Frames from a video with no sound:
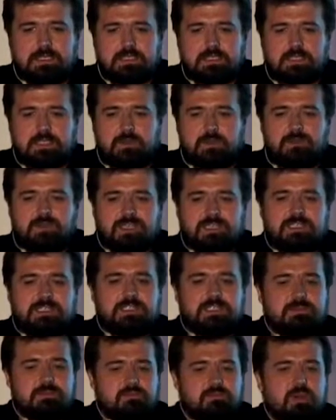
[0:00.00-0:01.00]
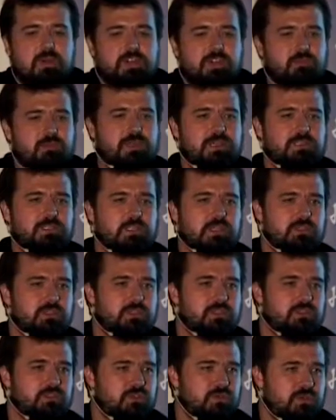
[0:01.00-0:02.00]
So this might be a
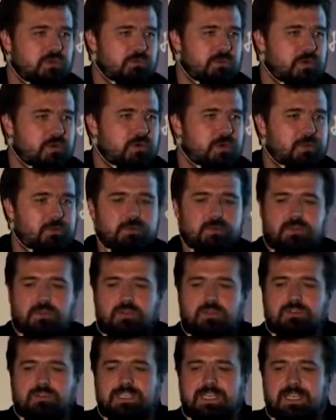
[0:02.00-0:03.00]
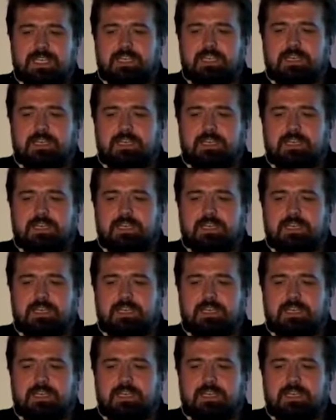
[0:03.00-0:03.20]
solution to the problem. You don't